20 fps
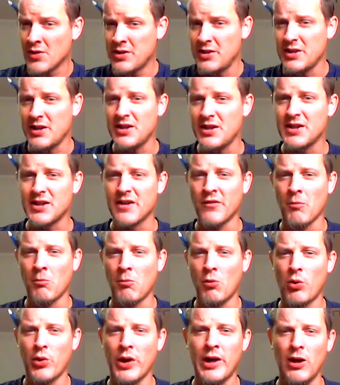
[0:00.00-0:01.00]
you need to give them
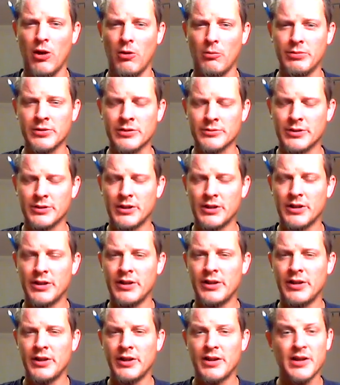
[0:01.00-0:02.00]
more help.
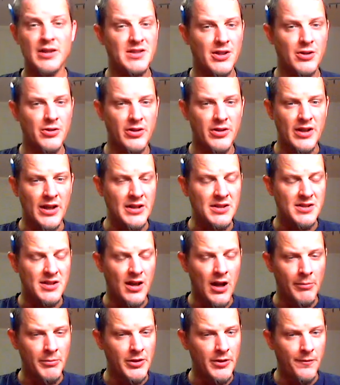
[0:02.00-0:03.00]
It either needs to
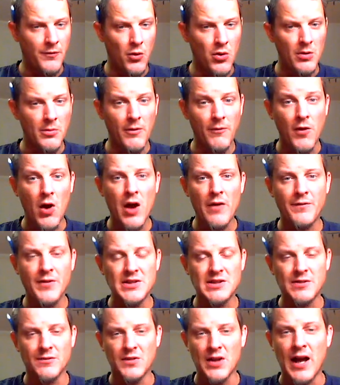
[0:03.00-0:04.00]
come in the form of
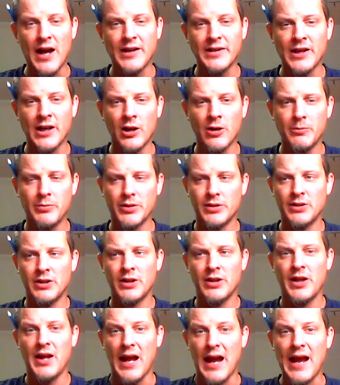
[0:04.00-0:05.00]
offensive line help
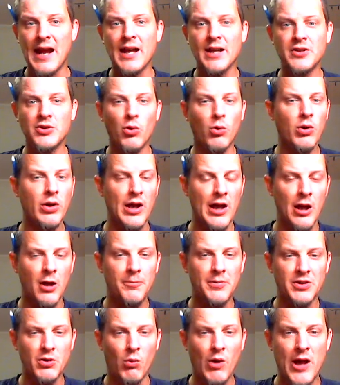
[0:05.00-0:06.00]
and or
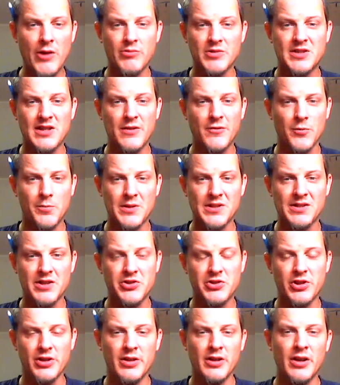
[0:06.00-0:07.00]
help at the wide receiver
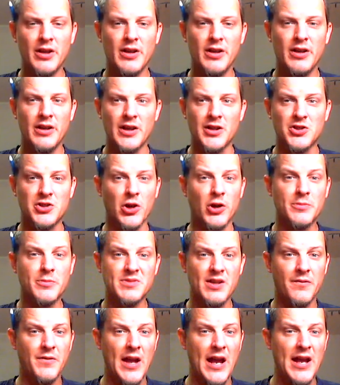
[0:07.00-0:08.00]
position in
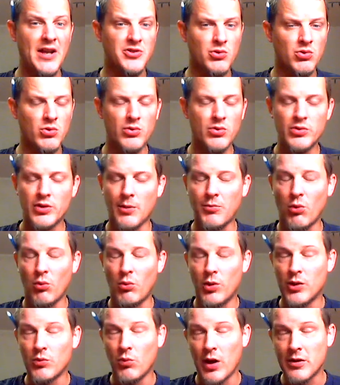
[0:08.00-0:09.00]
terms of a true number
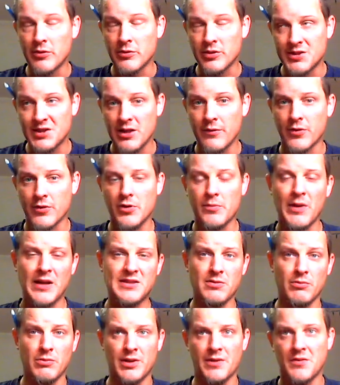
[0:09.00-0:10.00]
one wide receiver. You
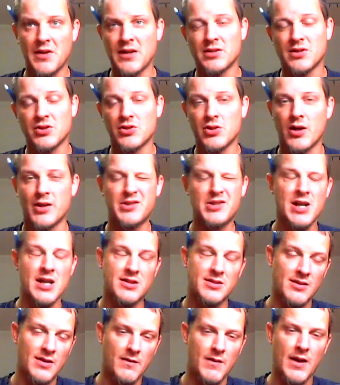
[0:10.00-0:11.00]
might say, well, they've got DeSean
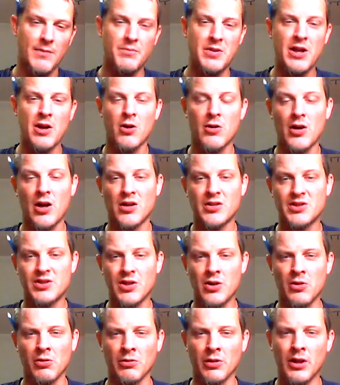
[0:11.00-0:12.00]
Jackson, they've got Pierre
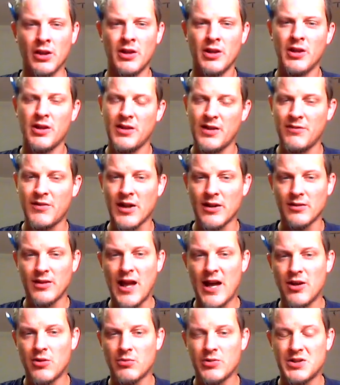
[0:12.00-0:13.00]
Garçon. They've got a
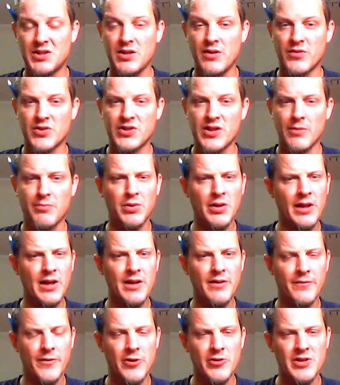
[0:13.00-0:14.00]
lot of receivers that
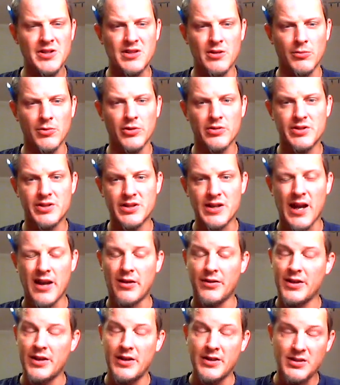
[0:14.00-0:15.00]
play a very similar
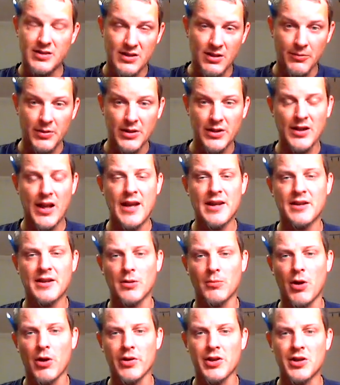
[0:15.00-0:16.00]
style. They need somebody like
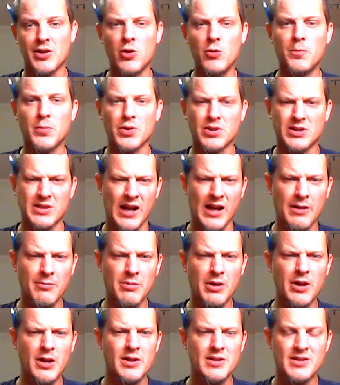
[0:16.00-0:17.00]
an Amari Cooper
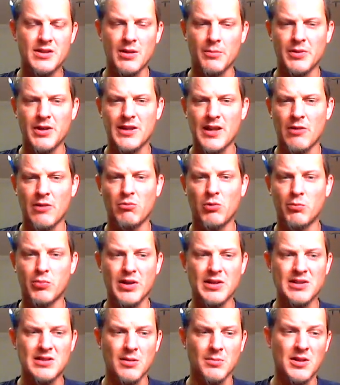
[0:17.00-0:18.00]
type, somebody that will
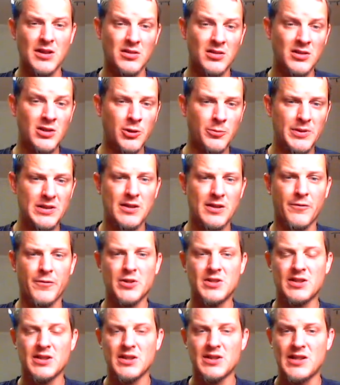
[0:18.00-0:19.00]
bring something a little bit
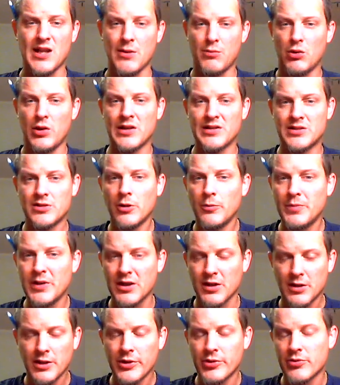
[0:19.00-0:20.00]
different to the table while still
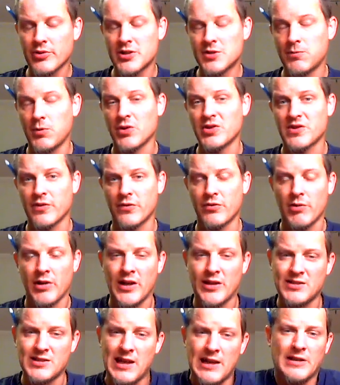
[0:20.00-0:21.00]
being another explosive
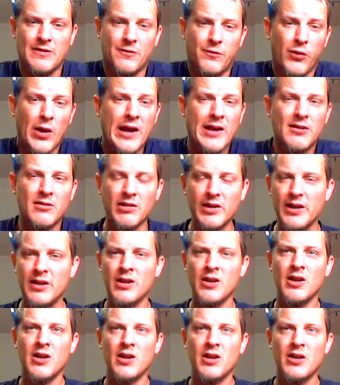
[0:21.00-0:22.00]
threat outside. And
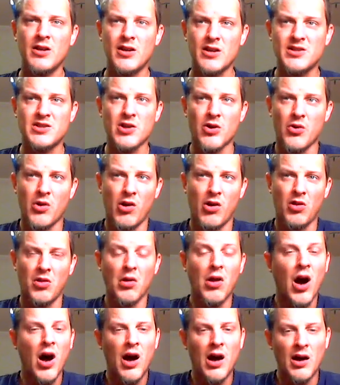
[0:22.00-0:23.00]
frankly, is there a
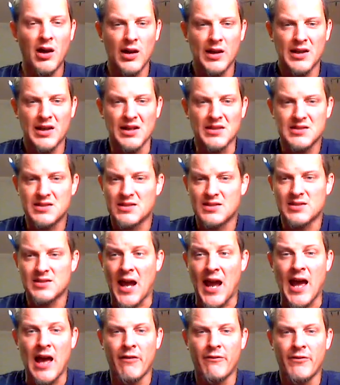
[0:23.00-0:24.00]
law
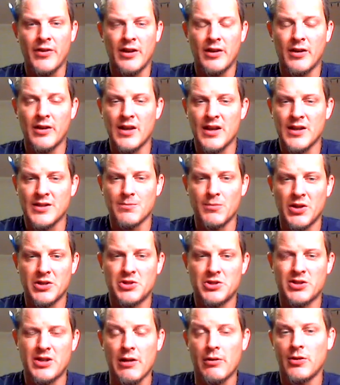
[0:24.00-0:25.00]
against having as
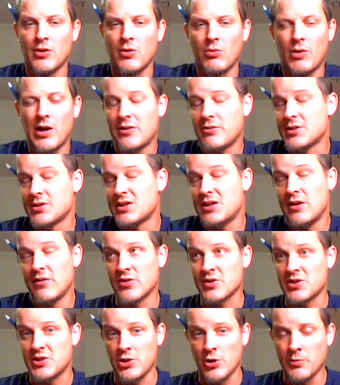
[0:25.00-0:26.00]
much talent at wide
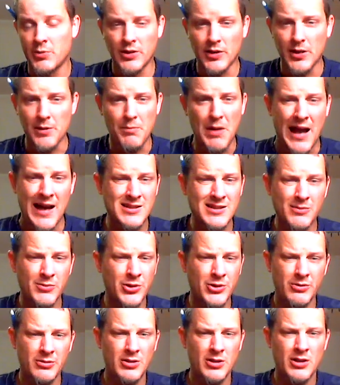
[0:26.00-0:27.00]
receiver as humanly
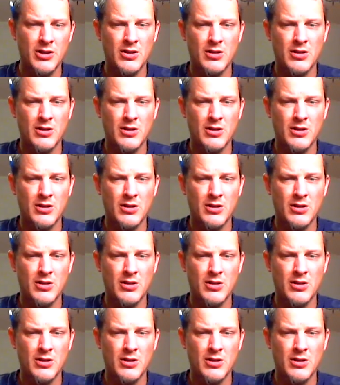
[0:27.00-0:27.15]
possible?